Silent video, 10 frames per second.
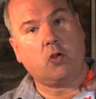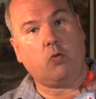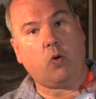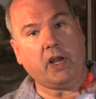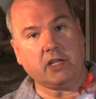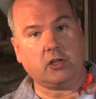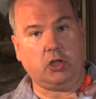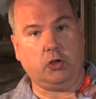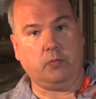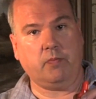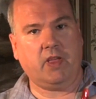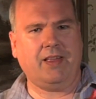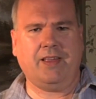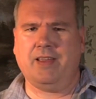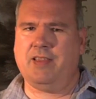white glue.
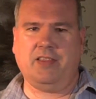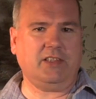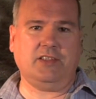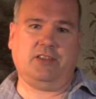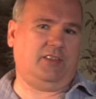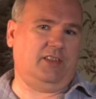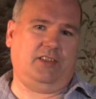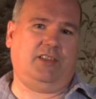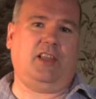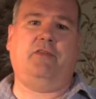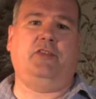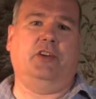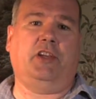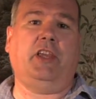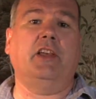This is the stuff
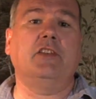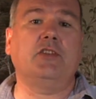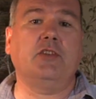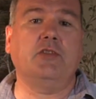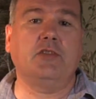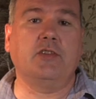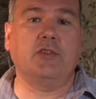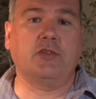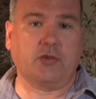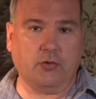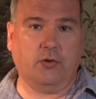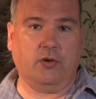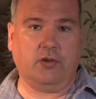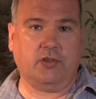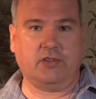your kids use in
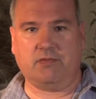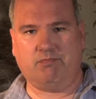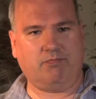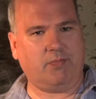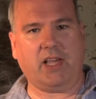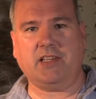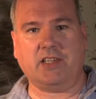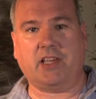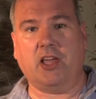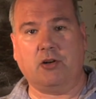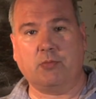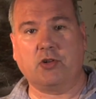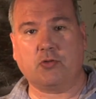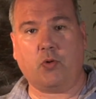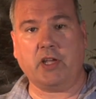school. It's basic
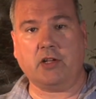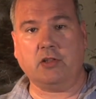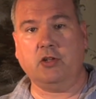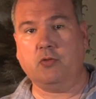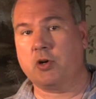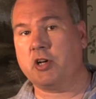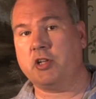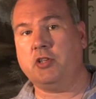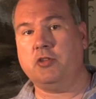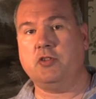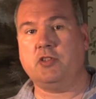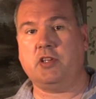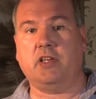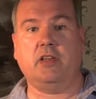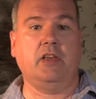Elmer's white glue. We're going to use
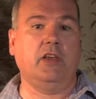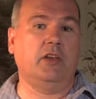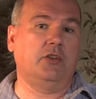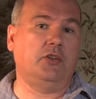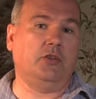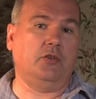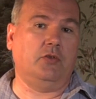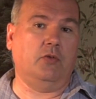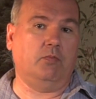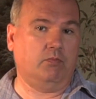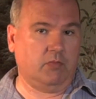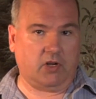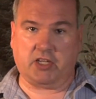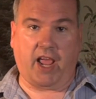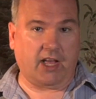it to
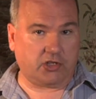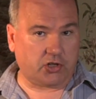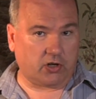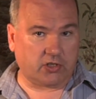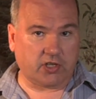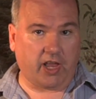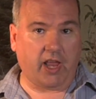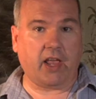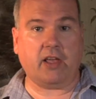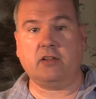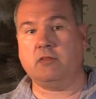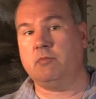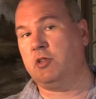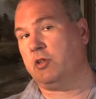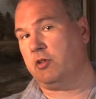attach our
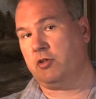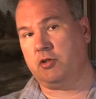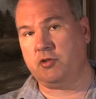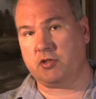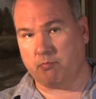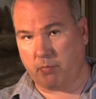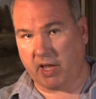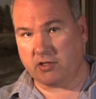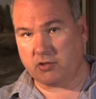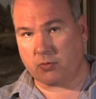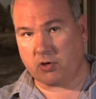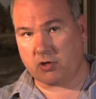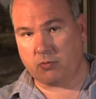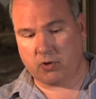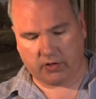sand, to do some base
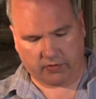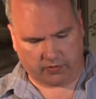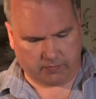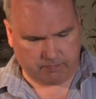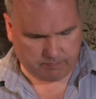work with.